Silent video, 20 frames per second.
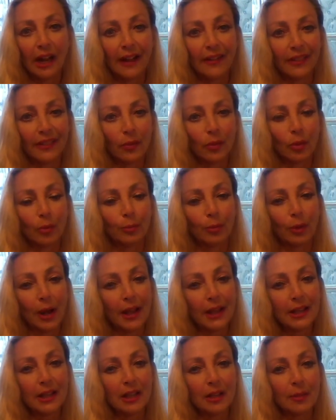And they were
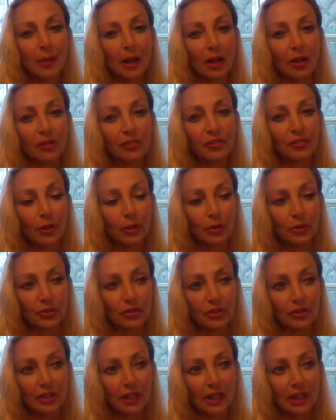bragging about photos
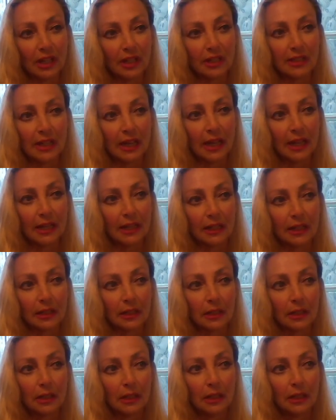that they had
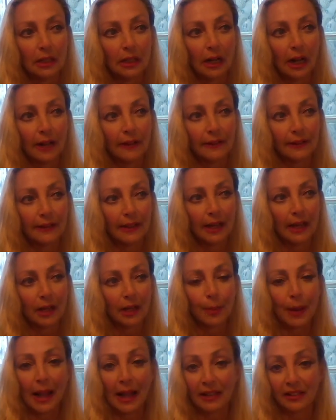taken and that they
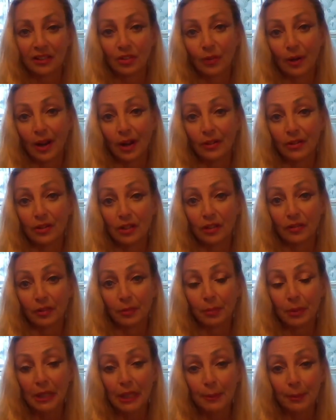had passed around to
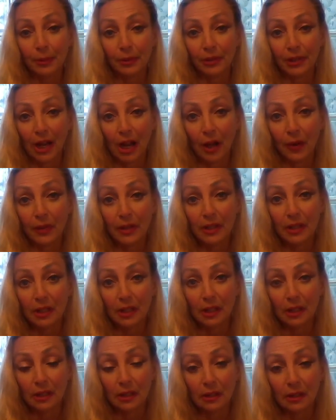different people and how he
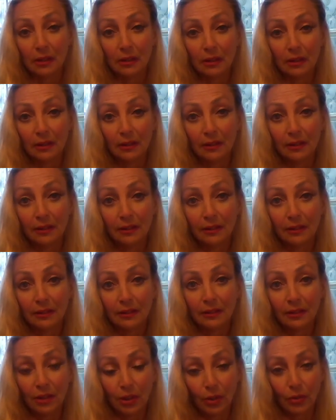needed,
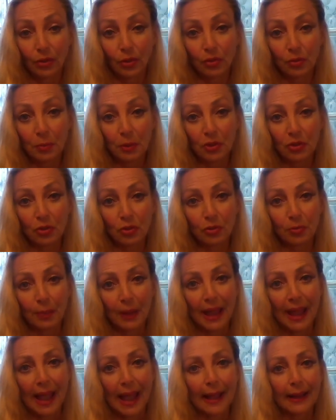those pictures
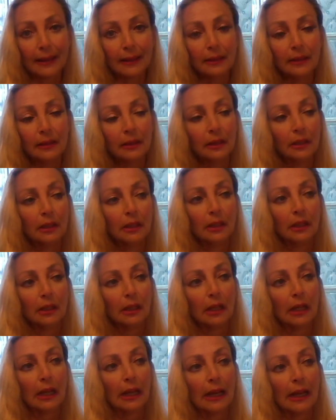back.
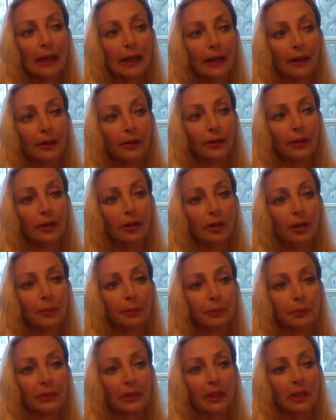And
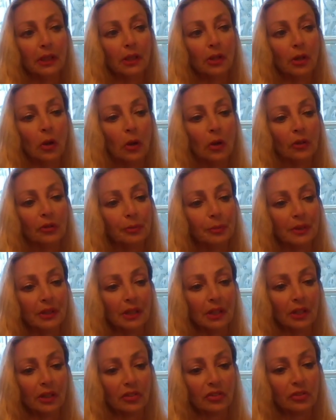he called
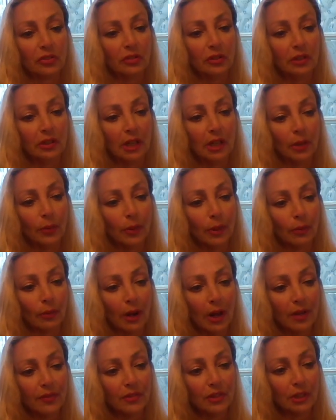me the day we
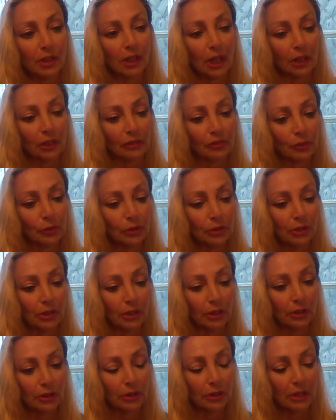arrived in
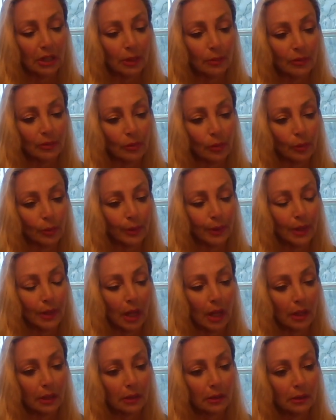California, the day before we
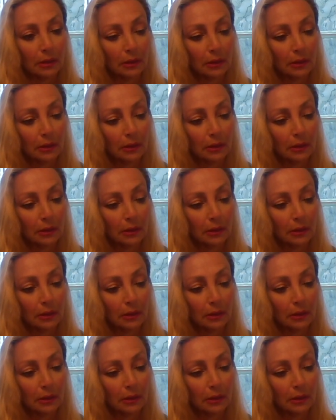got